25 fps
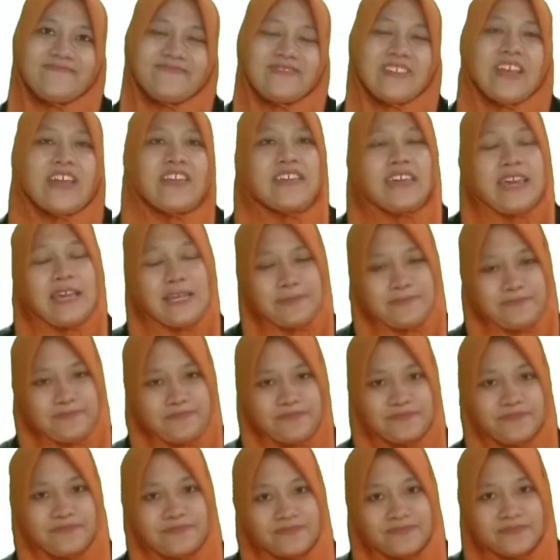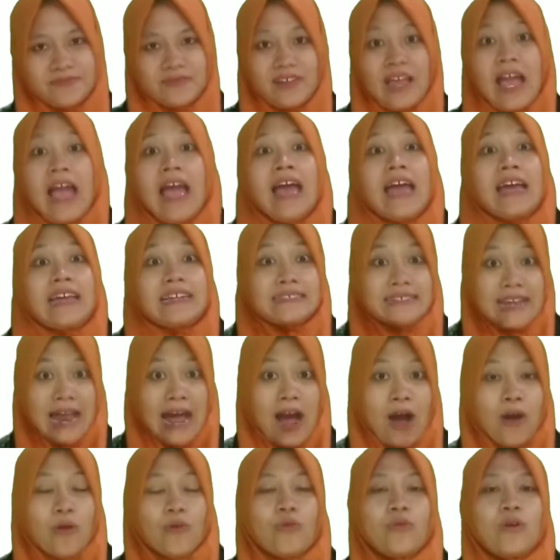Okay.
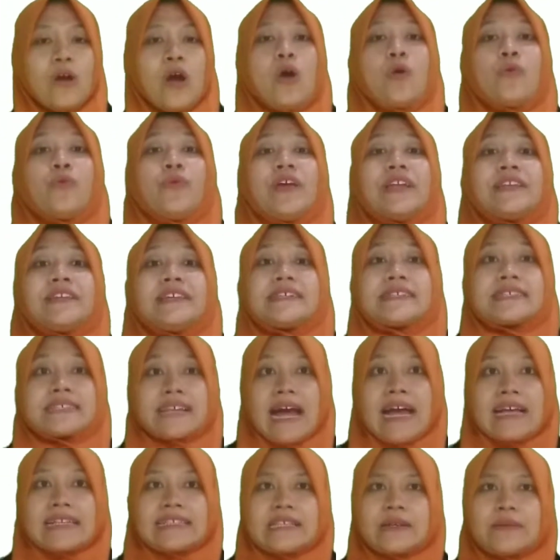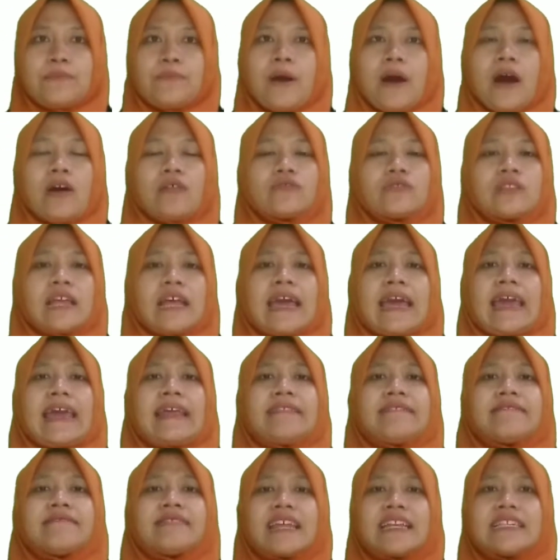Now we discuss about
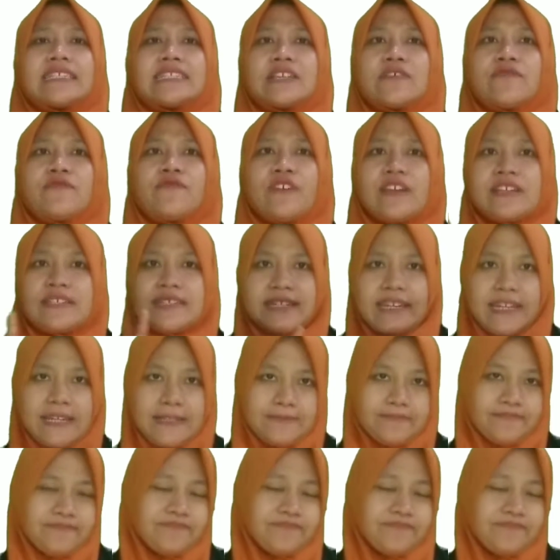intensive listening.